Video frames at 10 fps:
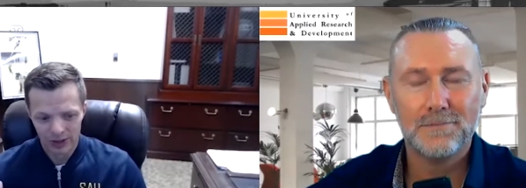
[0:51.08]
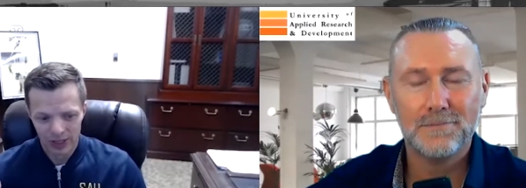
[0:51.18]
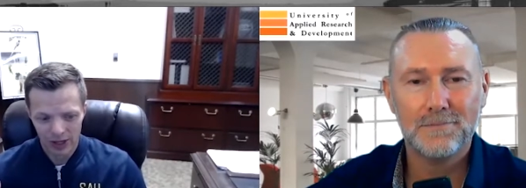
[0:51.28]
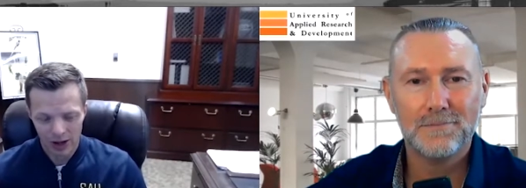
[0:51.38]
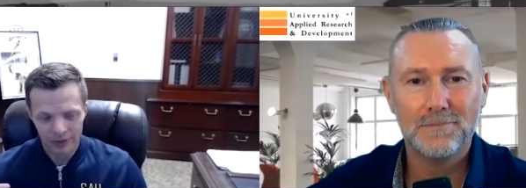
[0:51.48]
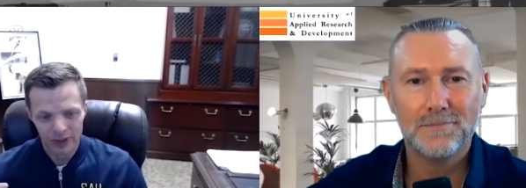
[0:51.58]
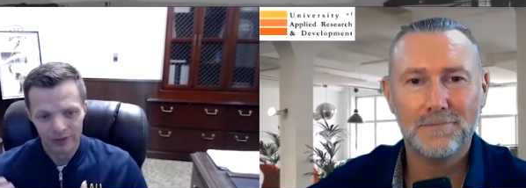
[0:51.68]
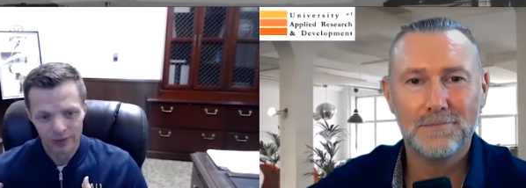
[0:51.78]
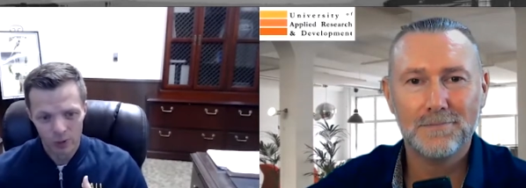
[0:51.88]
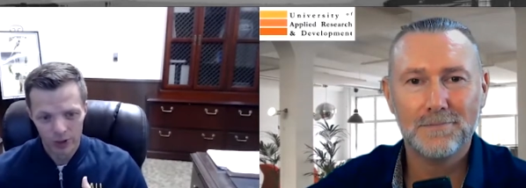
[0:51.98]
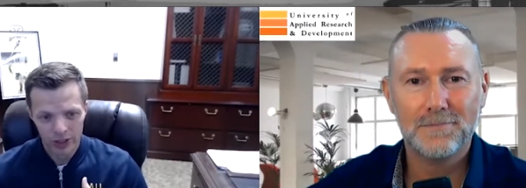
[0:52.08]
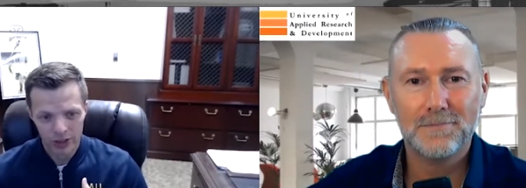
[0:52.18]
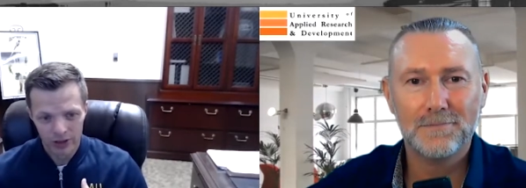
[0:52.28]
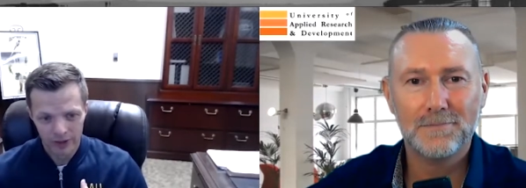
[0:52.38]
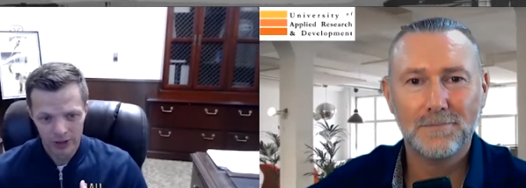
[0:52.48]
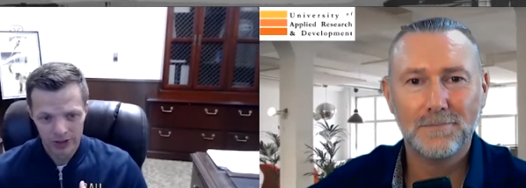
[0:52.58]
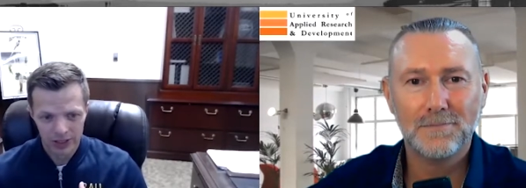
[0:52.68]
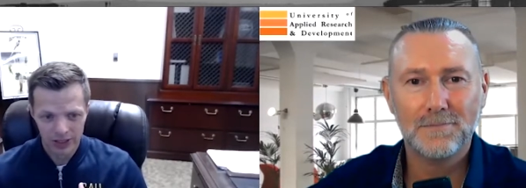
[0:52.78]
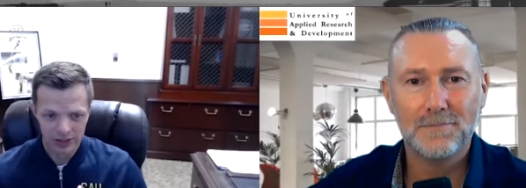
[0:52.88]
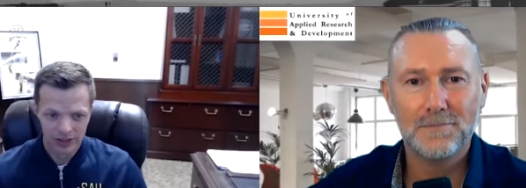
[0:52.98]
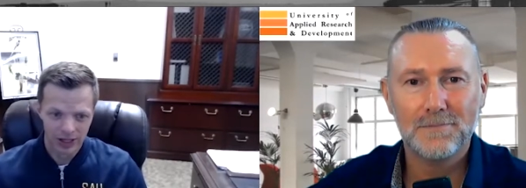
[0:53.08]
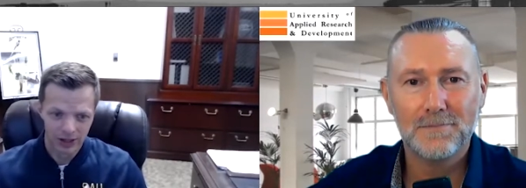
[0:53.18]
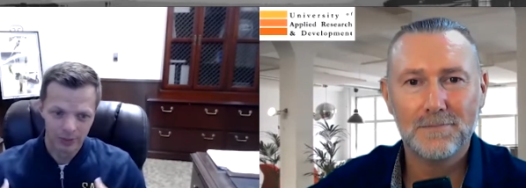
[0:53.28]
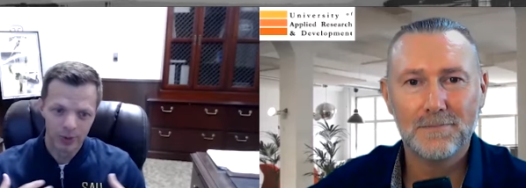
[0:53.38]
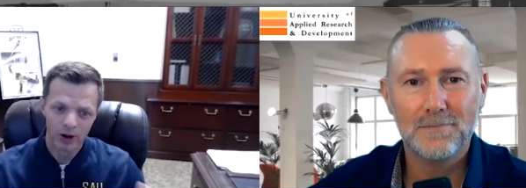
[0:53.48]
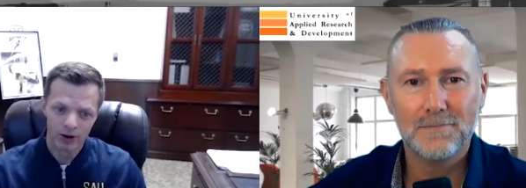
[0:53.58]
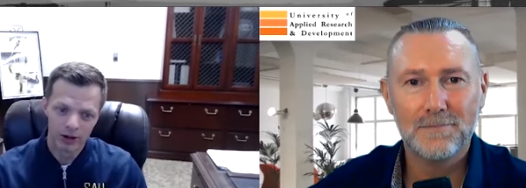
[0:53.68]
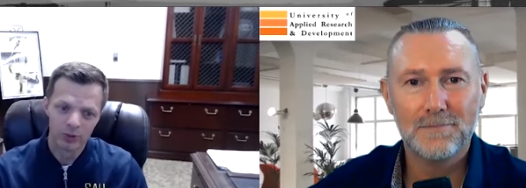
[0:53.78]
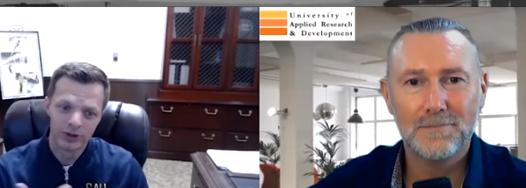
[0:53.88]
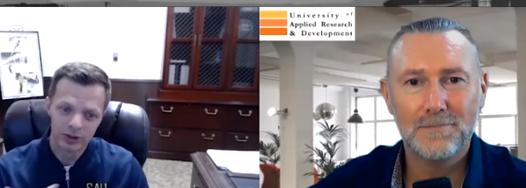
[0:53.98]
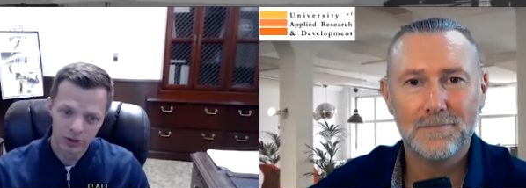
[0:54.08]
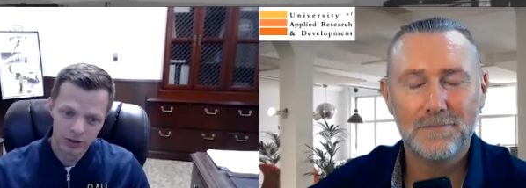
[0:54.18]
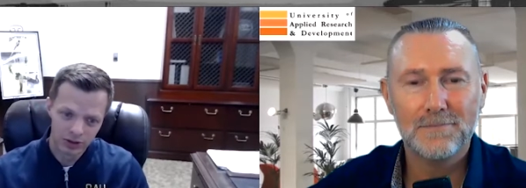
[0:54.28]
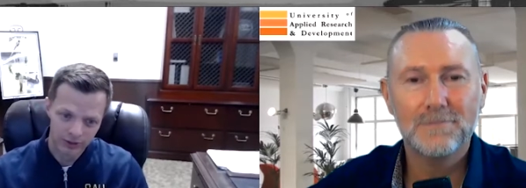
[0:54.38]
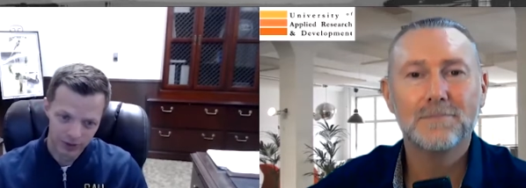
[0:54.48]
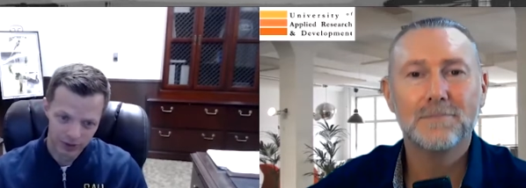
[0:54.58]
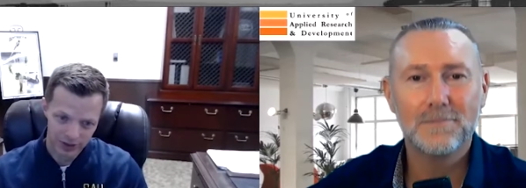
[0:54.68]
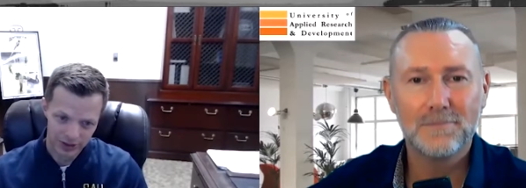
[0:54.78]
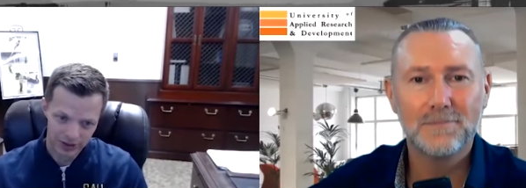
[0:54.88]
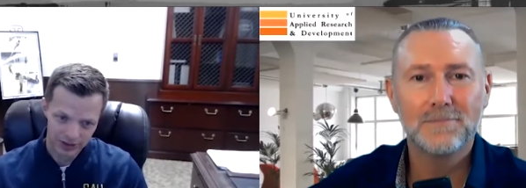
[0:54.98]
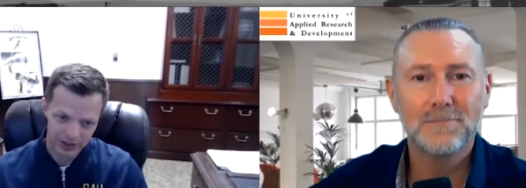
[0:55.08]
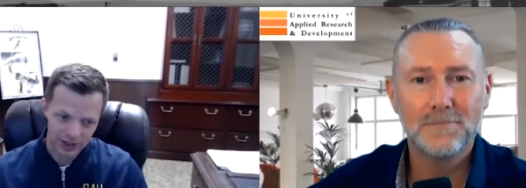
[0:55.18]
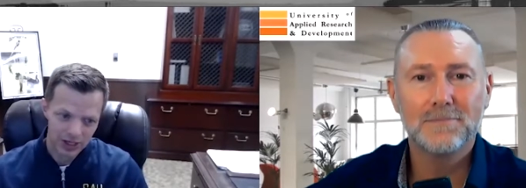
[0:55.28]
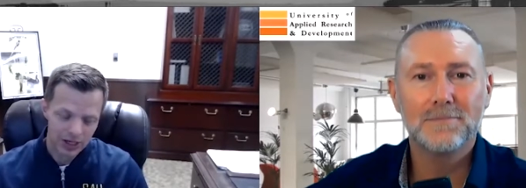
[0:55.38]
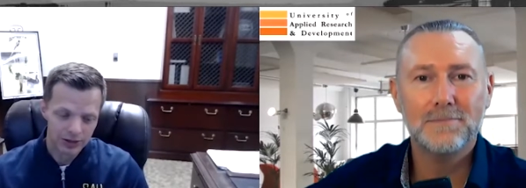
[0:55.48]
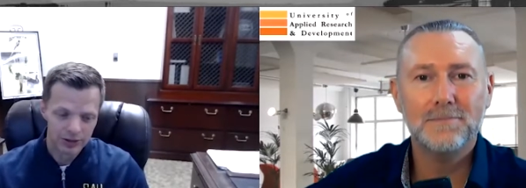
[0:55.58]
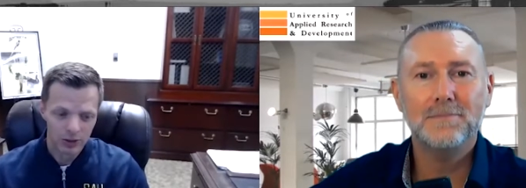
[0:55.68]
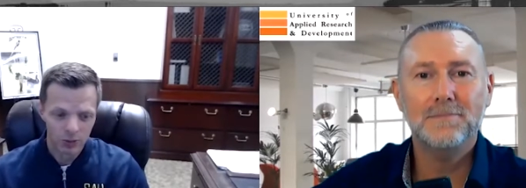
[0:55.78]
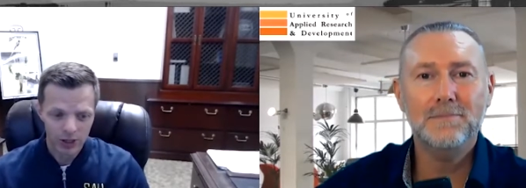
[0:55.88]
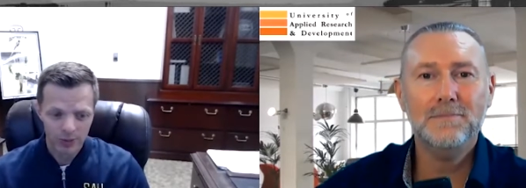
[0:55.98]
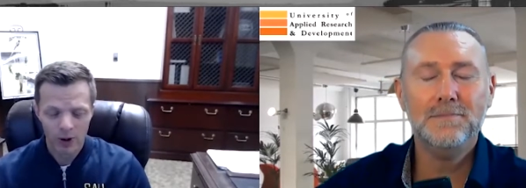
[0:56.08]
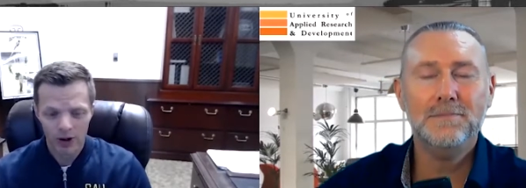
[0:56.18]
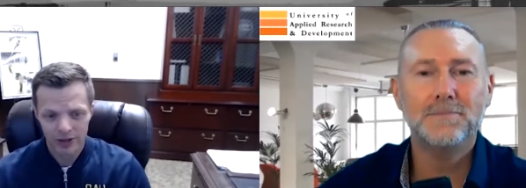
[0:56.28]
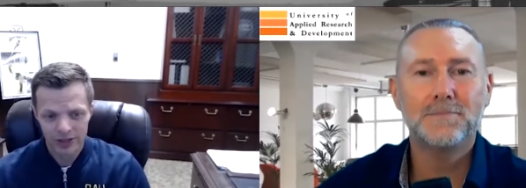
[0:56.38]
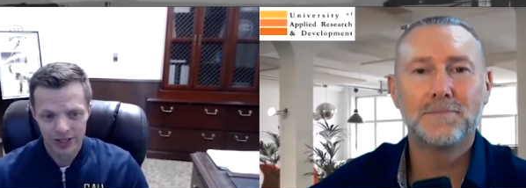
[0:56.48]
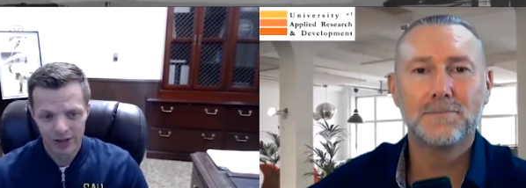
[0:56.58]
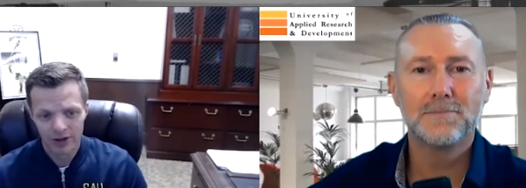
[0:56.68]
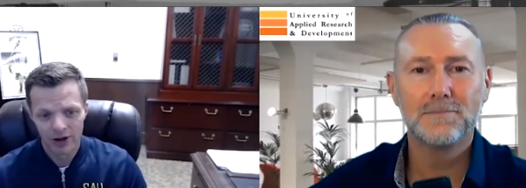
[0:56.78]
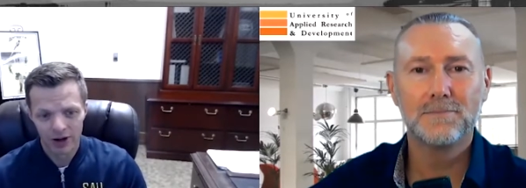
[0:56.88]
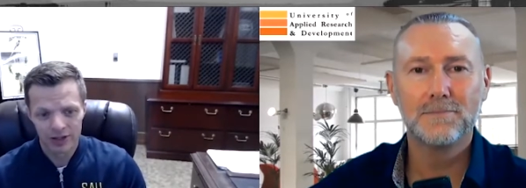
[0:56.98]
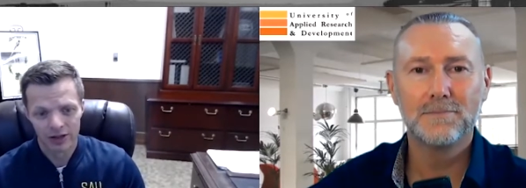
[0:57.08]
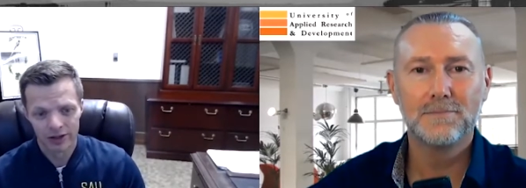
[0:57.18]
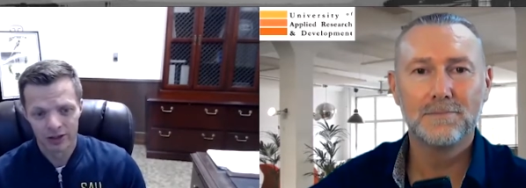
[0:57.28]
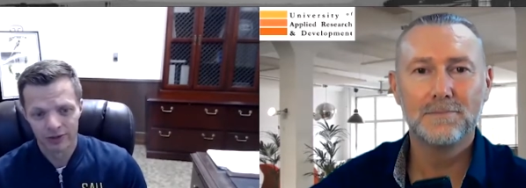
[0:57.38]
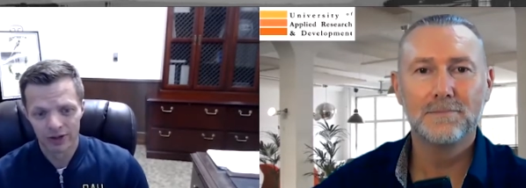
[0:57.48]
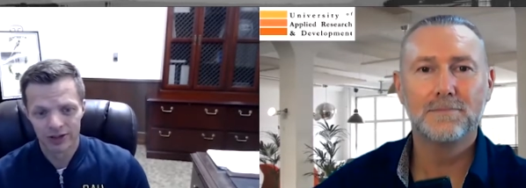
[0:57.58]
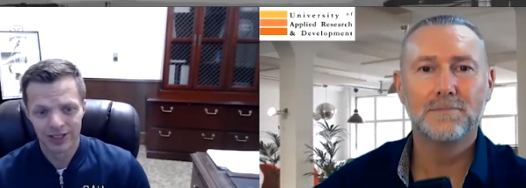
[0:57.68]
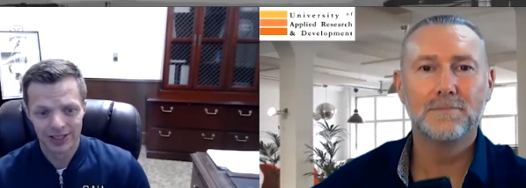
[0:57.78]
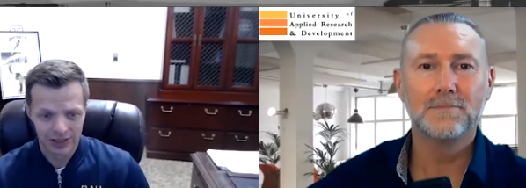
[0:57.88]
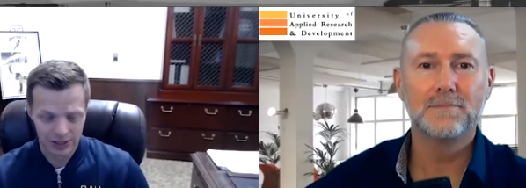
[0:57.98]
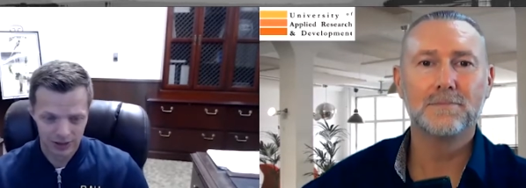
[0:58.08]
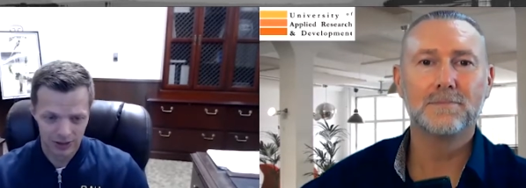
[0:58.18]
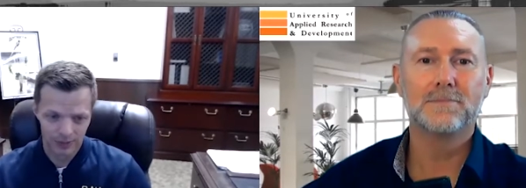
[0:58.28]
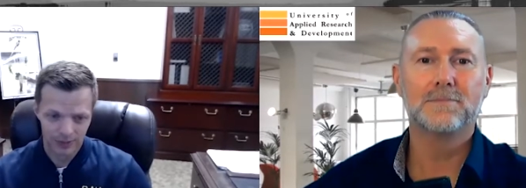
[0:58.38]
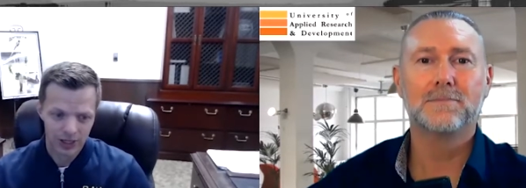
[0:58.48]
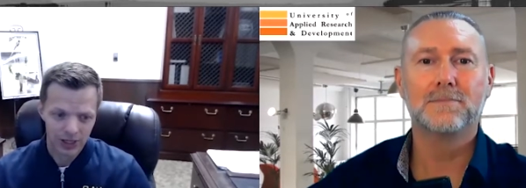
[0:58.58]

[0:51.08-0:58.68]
Speaker 1: often four year universities that are in partner with two universities. And so we're part of the Southern Arkansas University system.